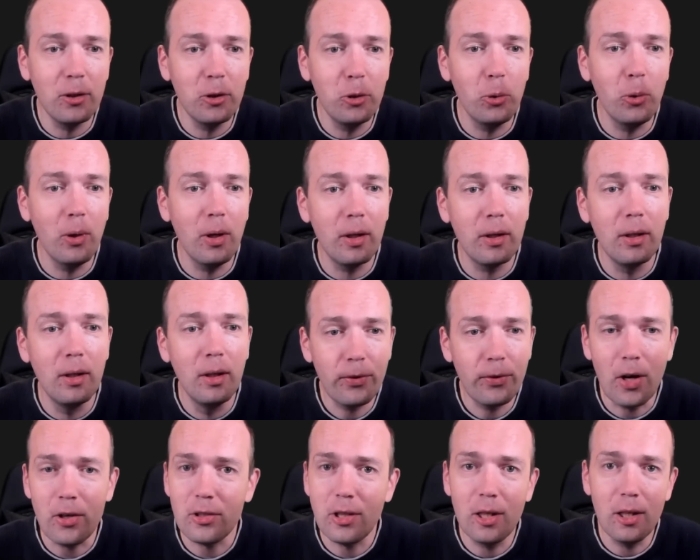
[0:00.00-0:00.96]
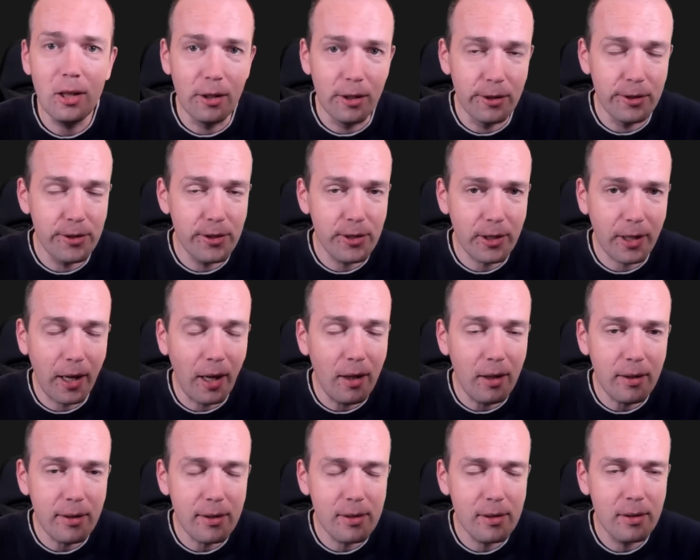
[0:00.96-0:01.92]
your freshly learned
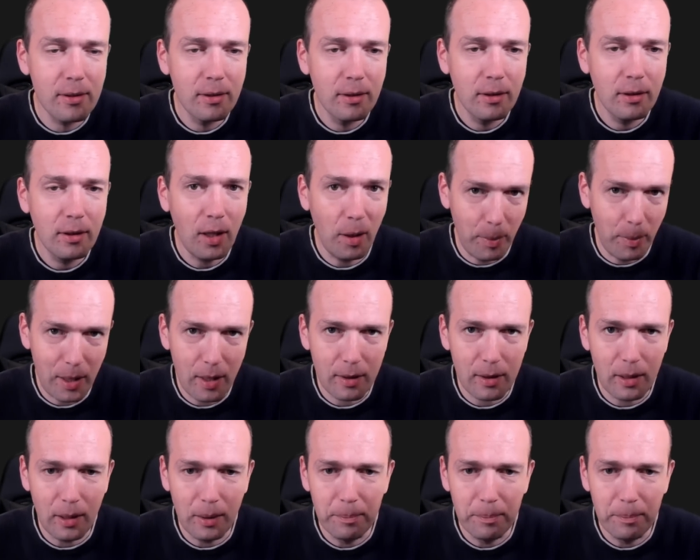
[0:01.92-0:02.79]
skills immediately.